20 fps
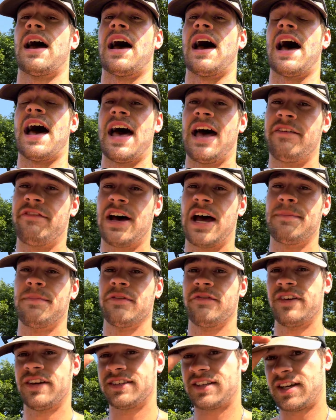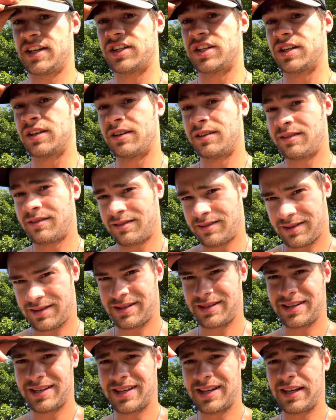I have hyper fixation,
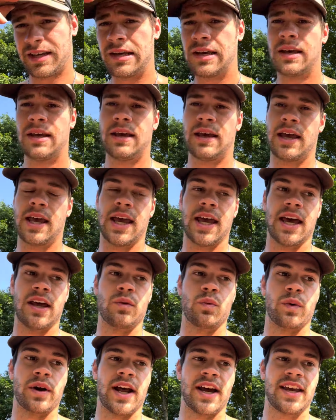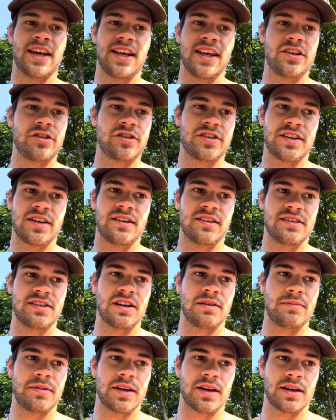And when I get interested in
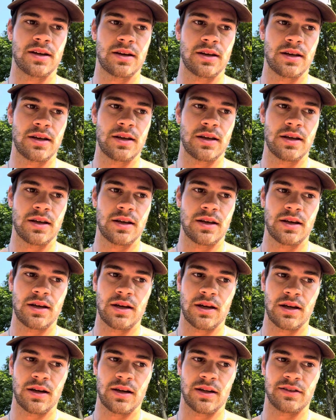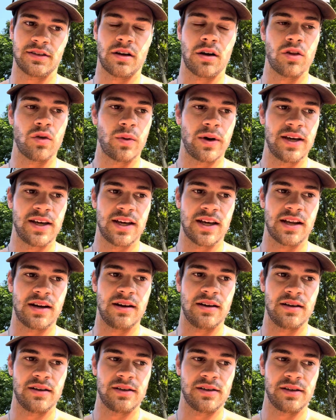something, it's all the way in
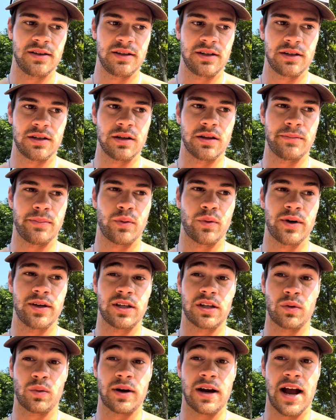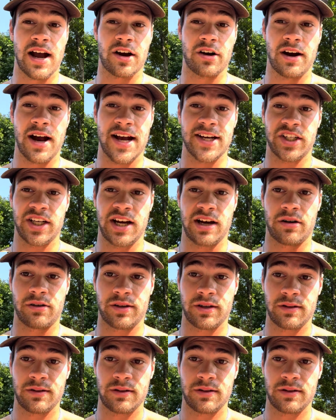to the point to where I crash out.